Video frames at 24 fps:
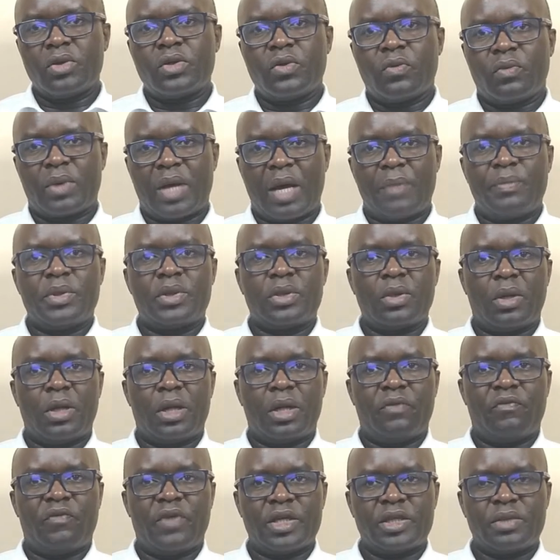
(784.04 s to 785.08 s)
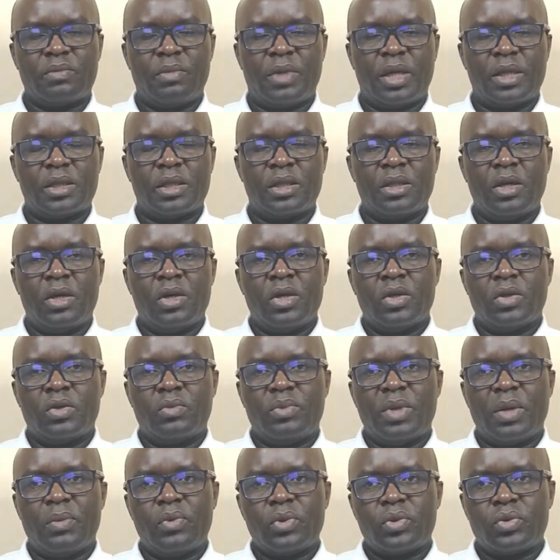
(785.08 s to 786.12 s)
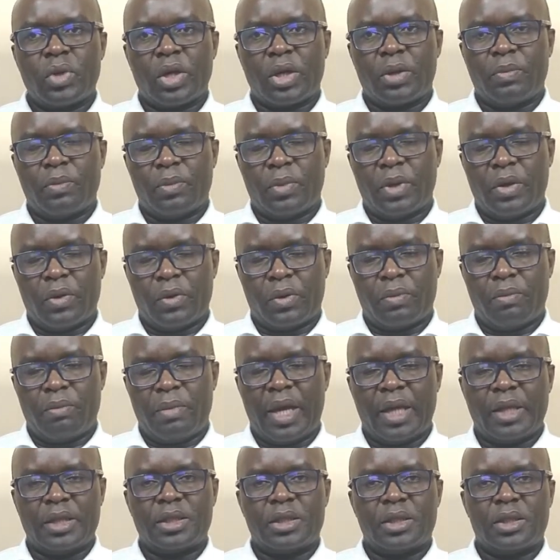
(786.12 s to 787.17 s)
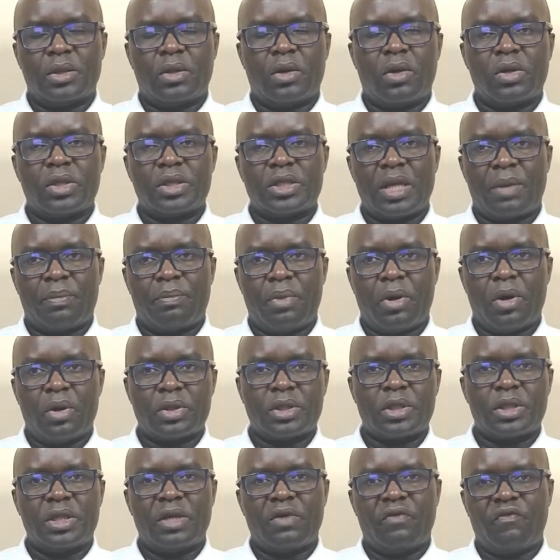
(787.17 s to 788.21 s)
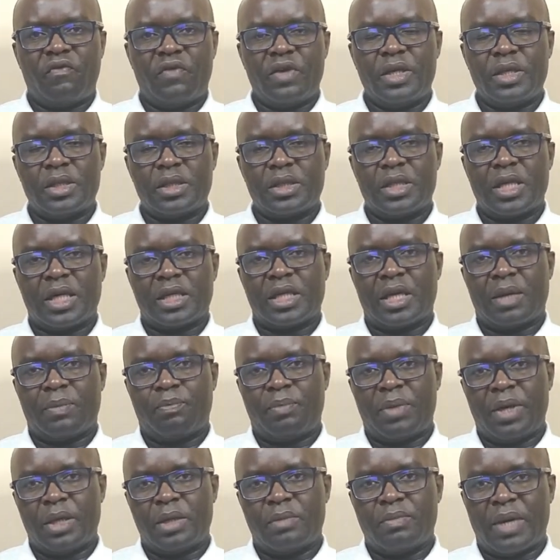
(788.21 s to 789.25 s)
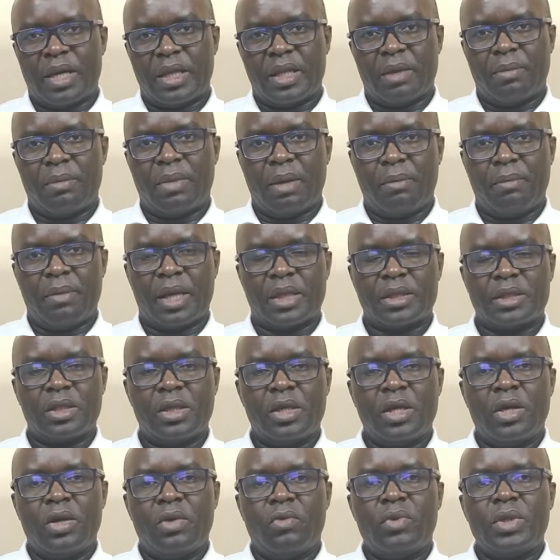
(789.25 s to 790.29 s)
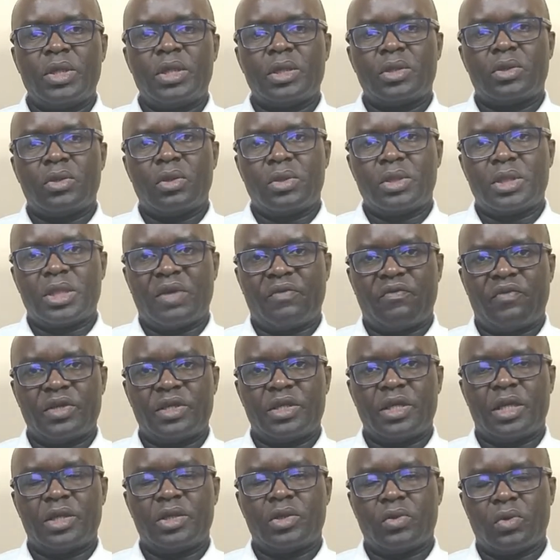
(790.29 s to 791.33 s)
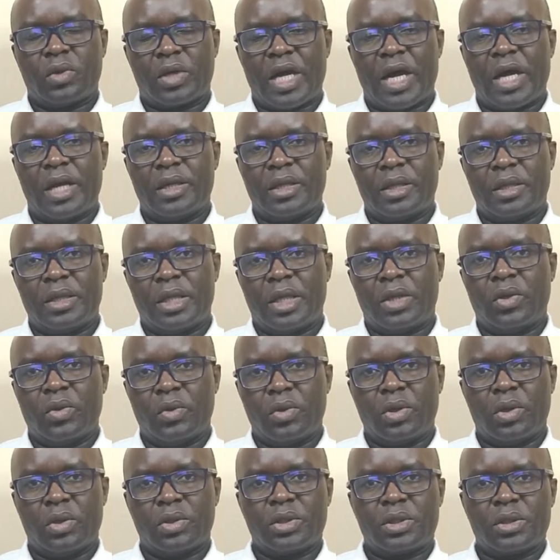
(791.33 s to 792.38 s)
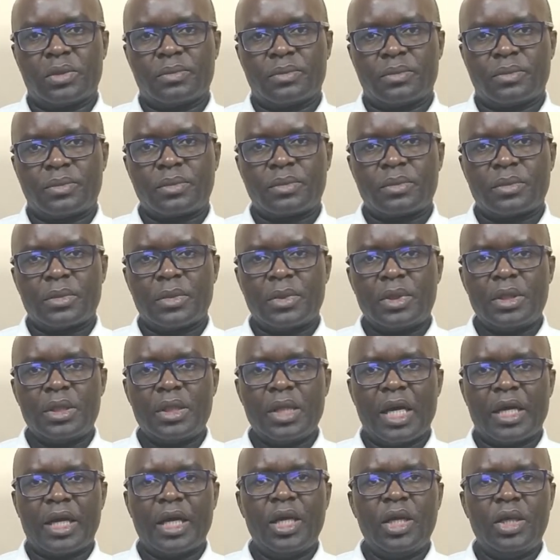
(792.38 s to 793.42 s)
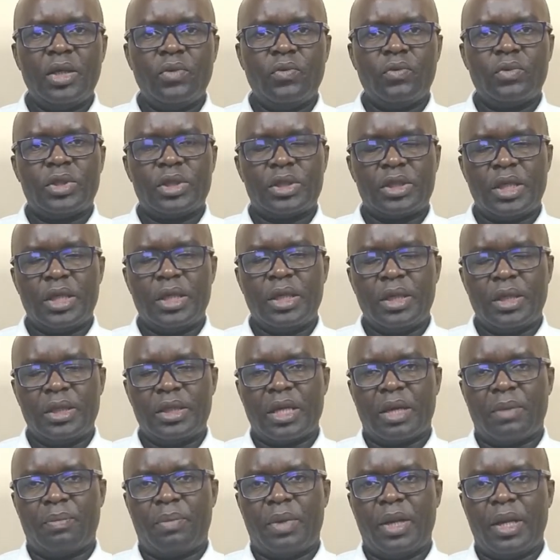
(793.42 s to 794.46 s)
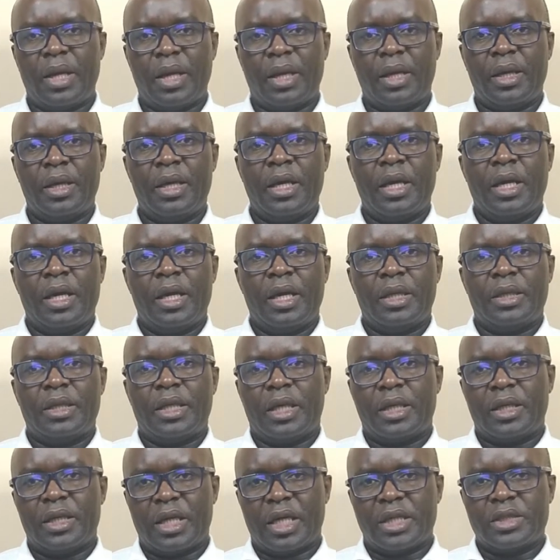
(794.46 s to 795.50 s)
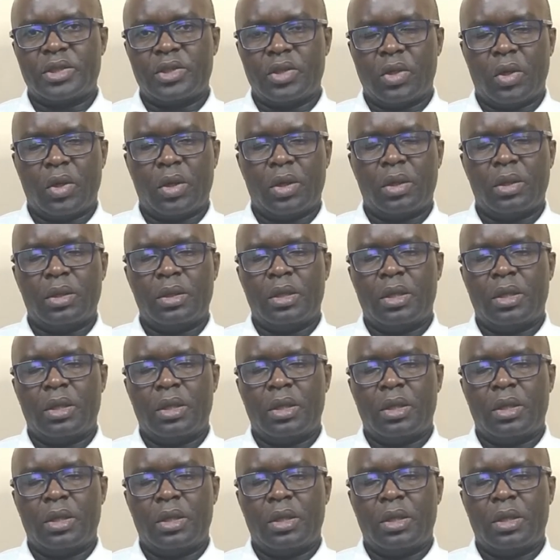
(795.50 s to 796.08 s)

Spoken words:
of capital investment to be able to augment or support the fees that are paid by the members, which is not sufficient to run the unions. Again, we see their play in the industrial